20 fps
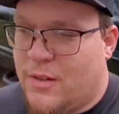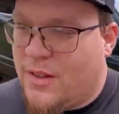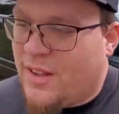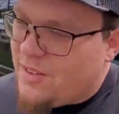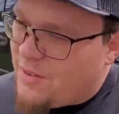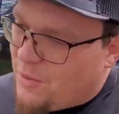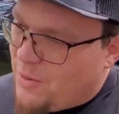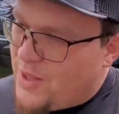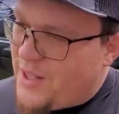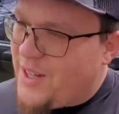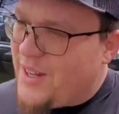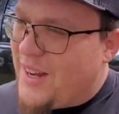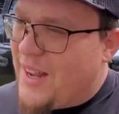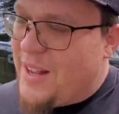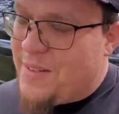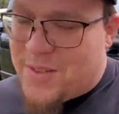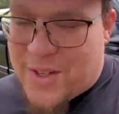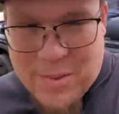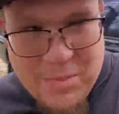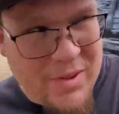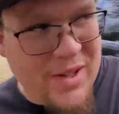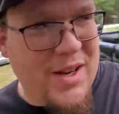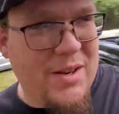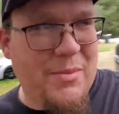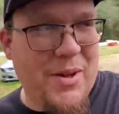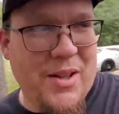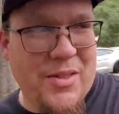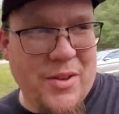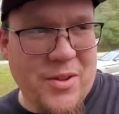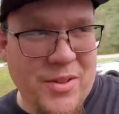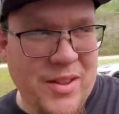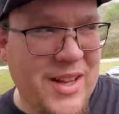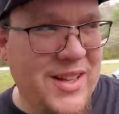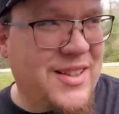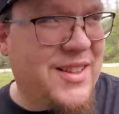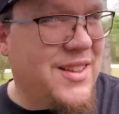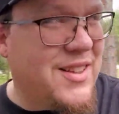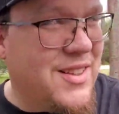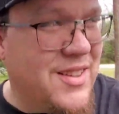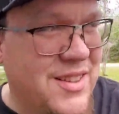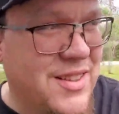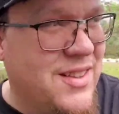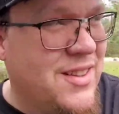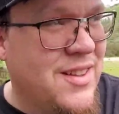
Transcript: That's one thing I had to complain about though. Like the